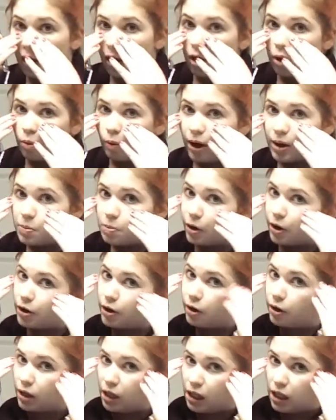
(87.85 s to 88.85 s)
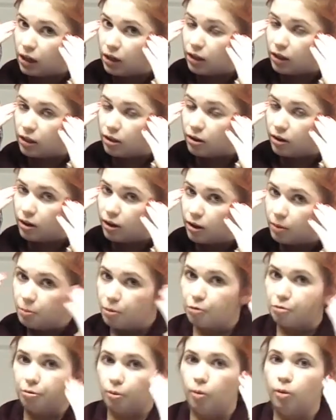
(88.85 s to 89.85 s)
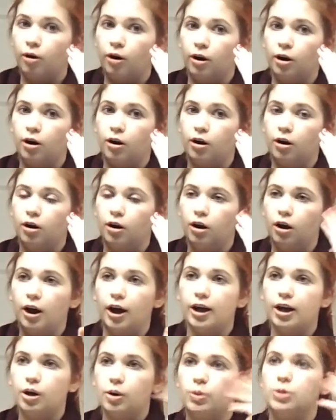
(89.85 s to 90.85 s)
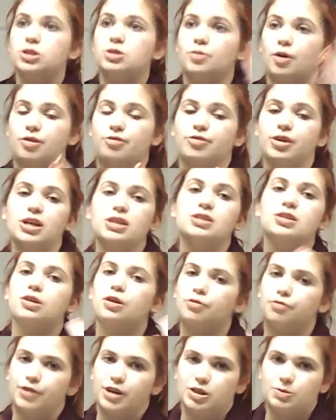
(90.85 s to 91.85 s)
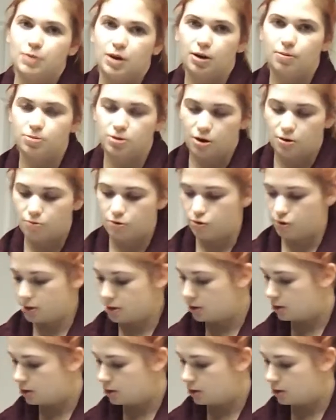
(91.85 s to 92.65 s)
wipe underneath before I go and do my face, and your face makeup's not ruined.